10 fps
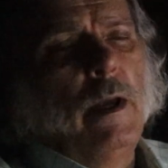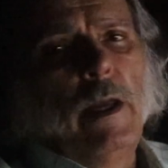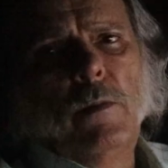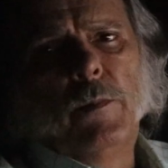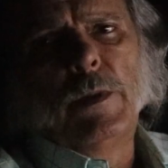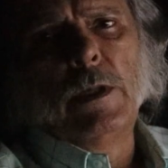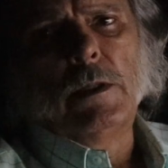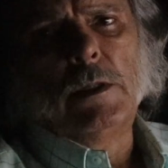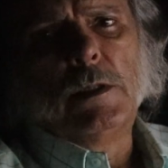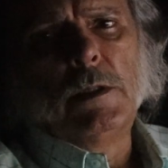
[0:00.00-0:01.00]
I hope
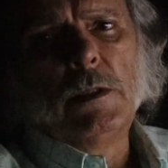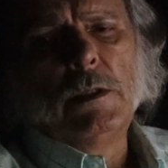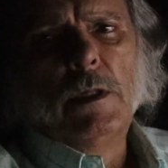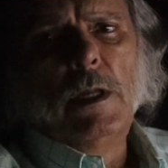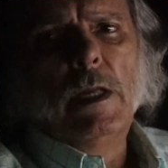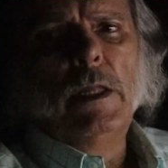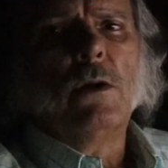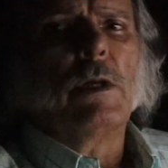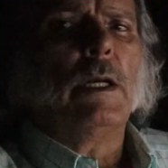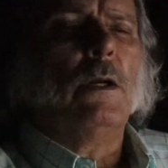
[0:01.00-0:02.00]
that
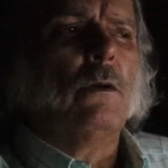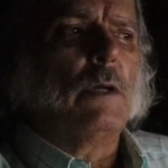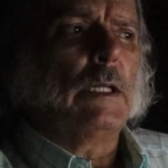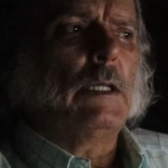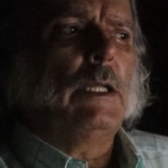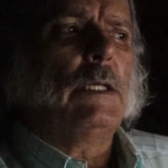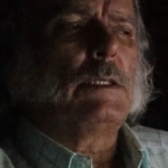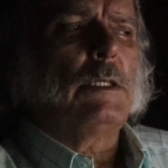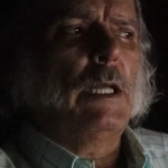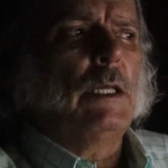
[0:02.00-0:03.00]
you can look at
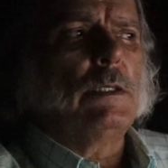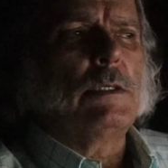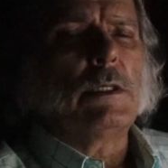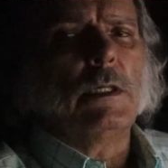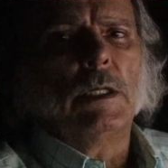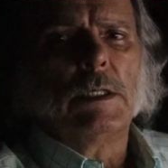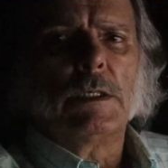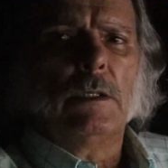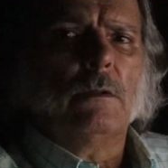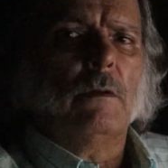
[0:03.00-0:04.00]
these things and
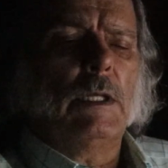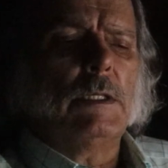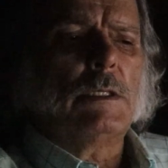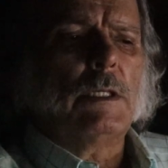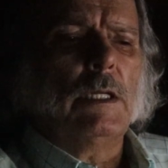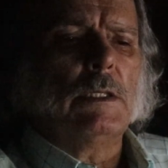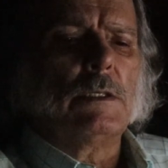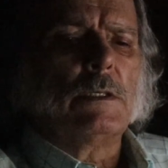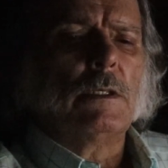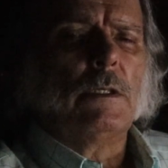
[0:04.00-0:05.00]
listen to these things